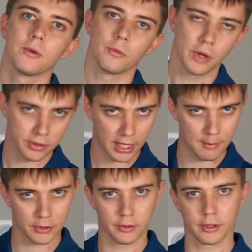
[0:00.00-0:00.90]
with
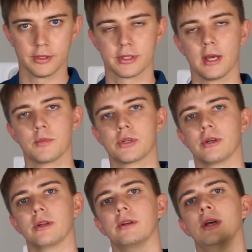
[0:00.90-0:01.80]
chemical
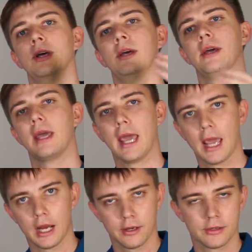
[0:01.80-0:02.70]
consumption,
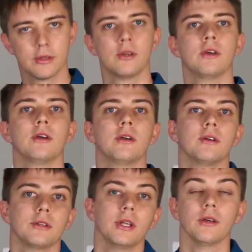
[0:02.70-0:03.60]
and
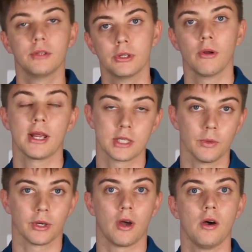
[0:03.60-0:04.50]
you don't actually
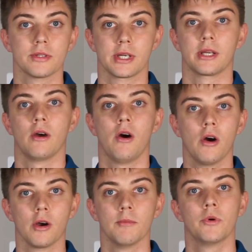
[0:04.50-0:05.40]
want to cause any
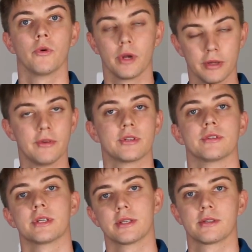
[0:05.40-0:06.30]
harm or
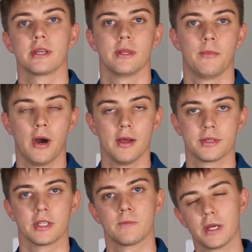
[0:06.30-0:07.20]
inefficiencies in the
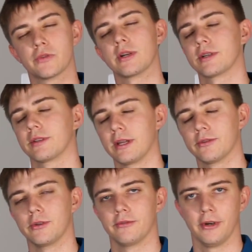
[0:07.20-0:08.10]
process by stretching that
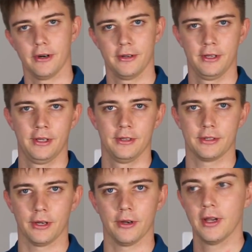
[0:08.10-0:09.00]
too far.
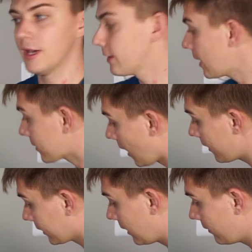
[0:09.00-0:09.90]
So that's
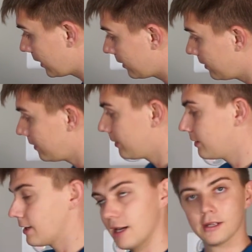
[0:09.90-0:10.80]
conductivity
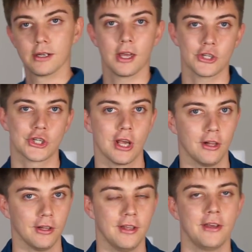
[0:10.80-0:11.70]
in a
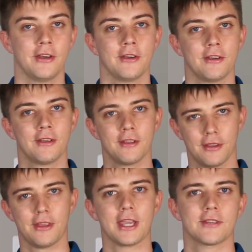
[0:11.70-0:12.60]
nutshell.
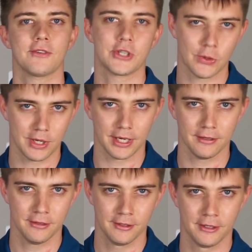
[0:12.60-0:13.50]
Thanks for tuning
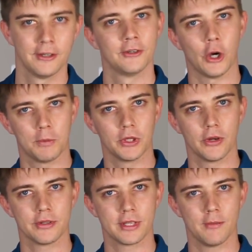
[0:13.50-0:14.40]
in. Hope you
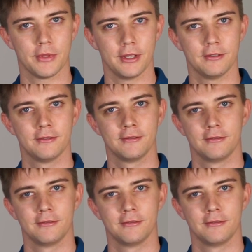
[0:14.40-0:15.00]
learned something.